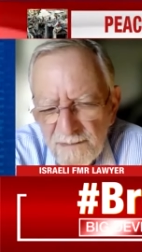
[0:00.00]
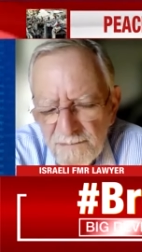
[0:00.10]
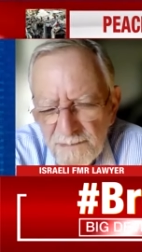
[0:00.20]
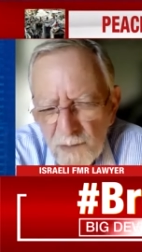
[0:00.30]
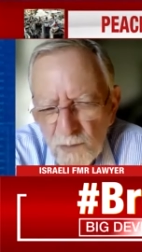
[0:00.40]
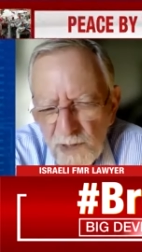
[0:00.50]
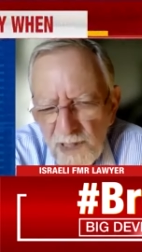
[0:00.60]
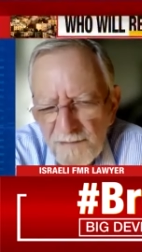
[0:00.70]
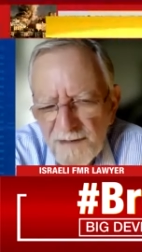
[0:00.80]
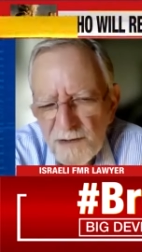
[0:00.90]
but we
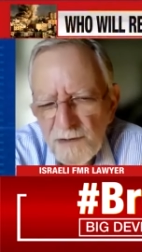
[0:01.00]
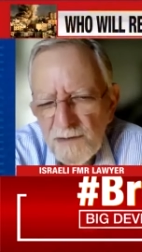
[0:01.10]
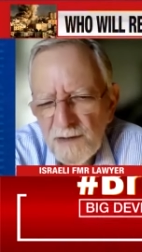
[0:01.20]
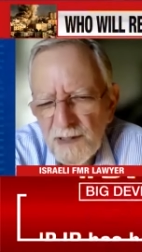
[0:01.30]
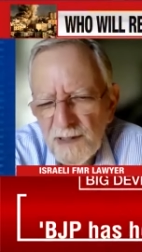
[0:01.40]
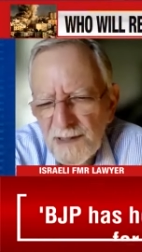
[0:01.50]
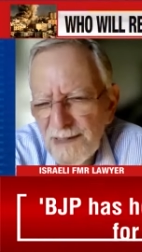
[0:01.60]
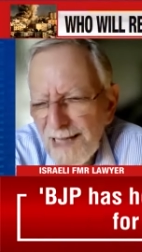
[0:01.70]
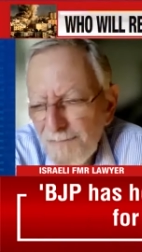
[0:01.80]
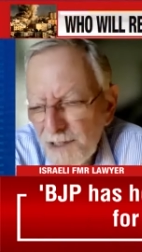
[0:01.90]
have to
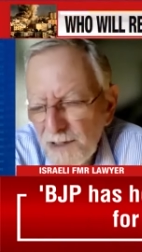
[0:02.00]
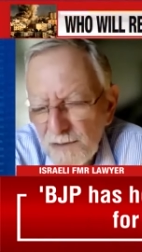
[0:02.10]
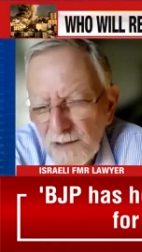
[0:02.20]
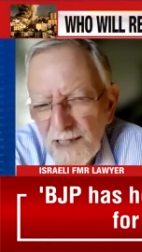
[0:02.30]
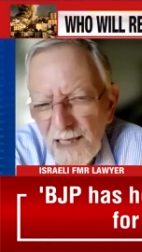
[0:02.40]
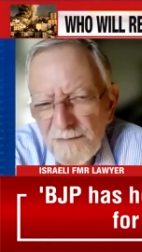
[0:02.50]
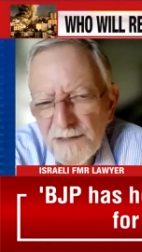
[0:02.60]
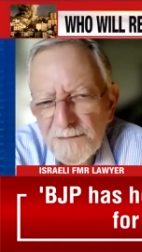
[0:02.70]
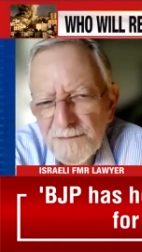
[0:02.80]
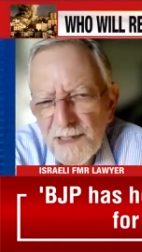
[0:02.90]
absolutely have at
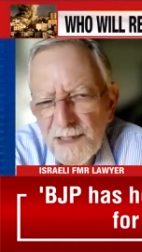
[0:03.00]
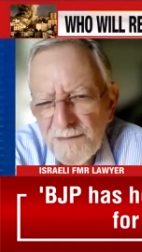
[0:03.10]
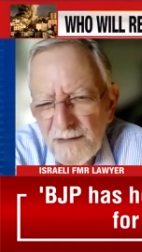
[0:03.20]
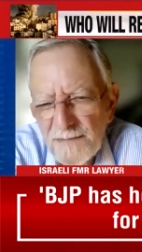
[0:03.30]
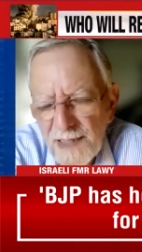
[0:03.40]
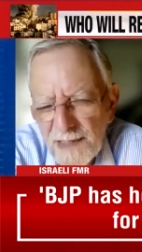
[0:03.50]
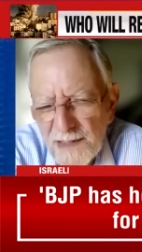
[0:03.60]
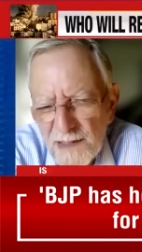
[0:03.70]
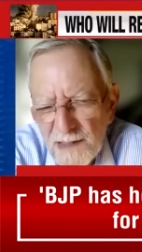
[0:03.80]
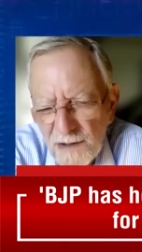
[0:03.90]
the front of our
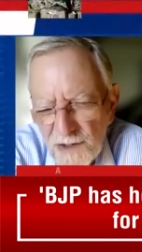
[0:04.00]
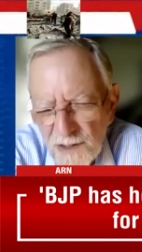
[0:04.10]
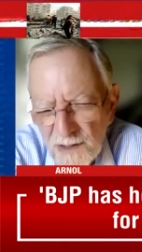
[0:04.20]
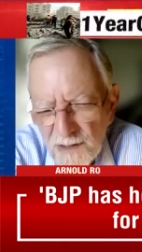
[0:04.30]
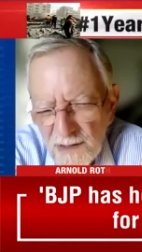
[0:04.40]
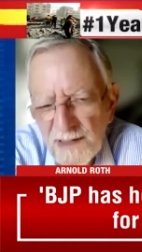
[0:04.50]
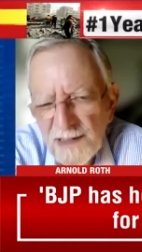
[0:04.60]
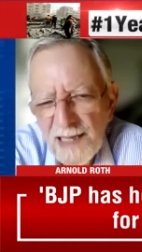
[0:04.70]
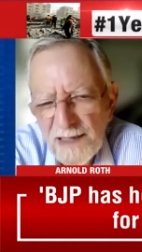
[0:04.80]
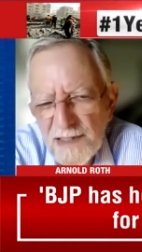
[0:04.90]
minds the notion that
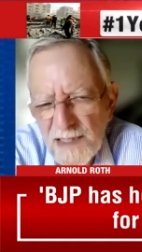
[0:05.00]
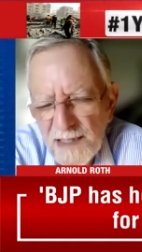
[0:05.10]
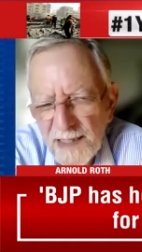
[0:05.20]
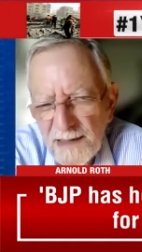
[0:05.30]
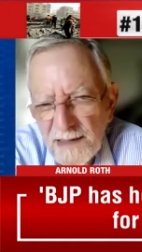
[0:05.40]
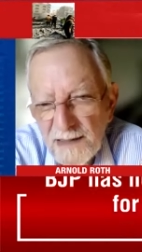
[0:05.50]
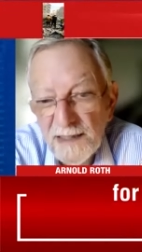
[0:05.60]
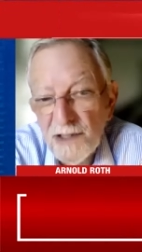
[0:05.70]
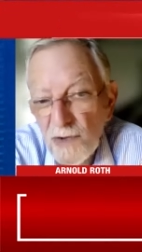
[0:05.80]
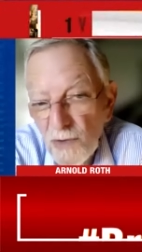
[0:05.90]
the other side,
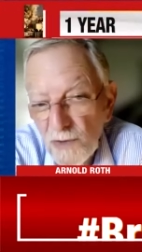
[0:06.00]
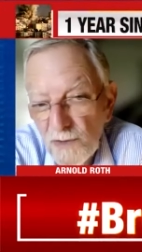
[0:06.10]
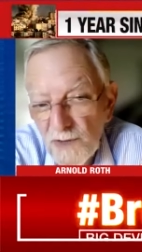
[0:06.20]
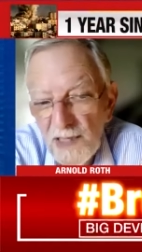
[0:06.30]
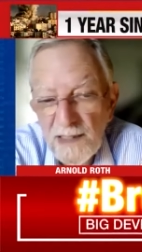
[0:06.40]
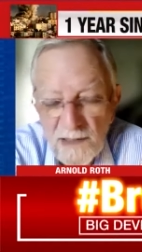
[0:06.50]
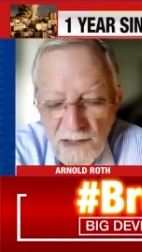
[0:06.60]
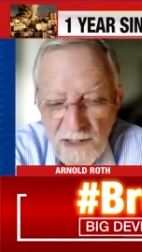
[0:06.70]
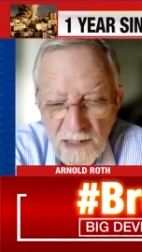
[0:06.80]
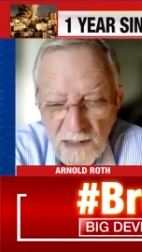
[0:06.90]
in the north and in the
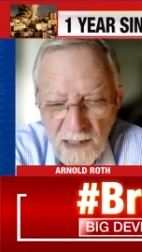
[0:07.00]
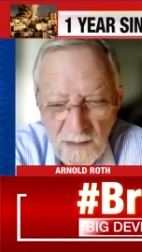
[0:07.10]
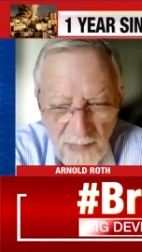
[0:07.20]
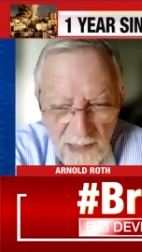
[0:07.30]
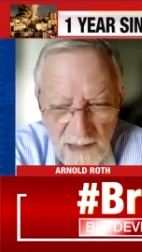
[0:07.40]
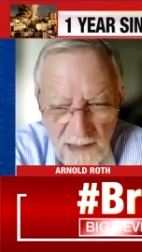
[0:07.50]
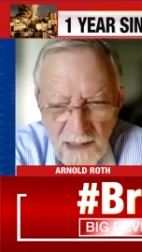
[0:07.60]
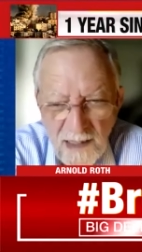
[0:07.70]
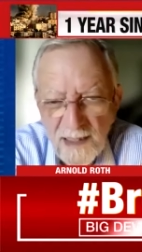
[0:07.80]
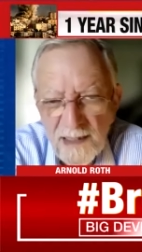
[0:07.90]
south, Hamas
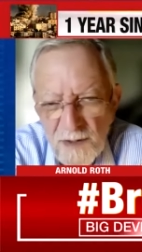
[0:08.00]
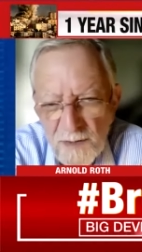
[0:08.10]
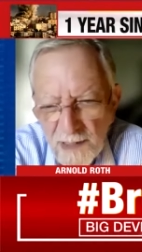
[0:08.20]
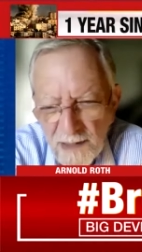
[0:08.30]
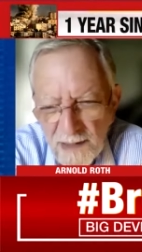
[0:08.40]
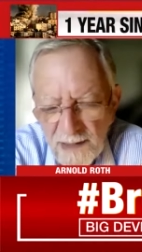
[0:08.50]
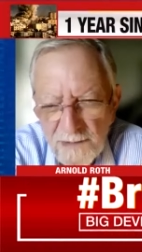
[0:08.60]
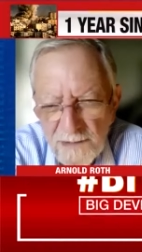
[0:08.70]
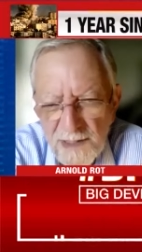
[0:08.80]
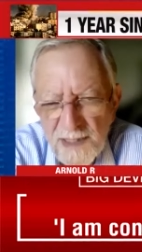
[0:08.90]
and Hezbollah, and I
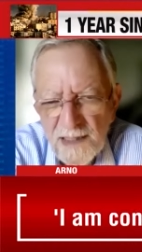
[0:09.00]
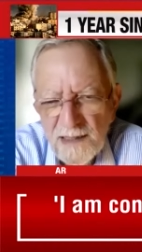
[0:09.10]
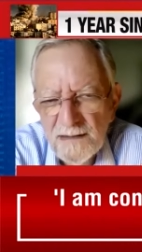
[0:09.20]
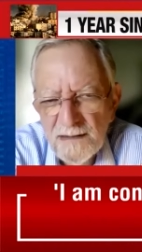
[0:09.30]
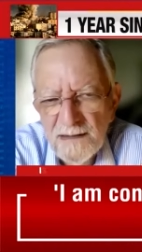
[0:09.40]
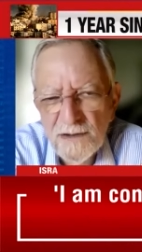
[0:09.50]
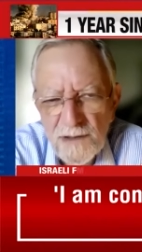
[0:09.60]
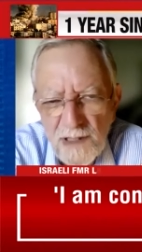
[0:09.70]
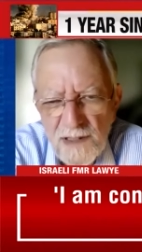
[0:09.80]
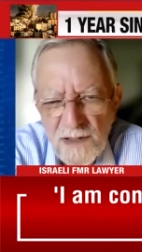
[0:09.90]
would say the
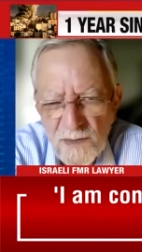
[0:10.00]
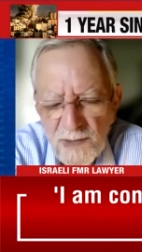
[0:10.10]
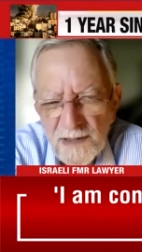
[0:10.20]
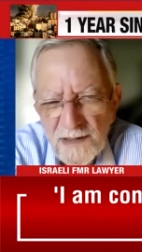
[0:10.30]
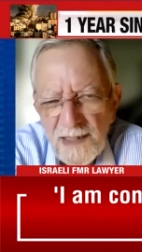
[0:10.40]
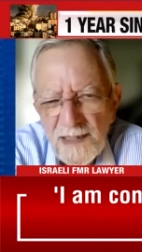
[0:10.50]
Houthis as well,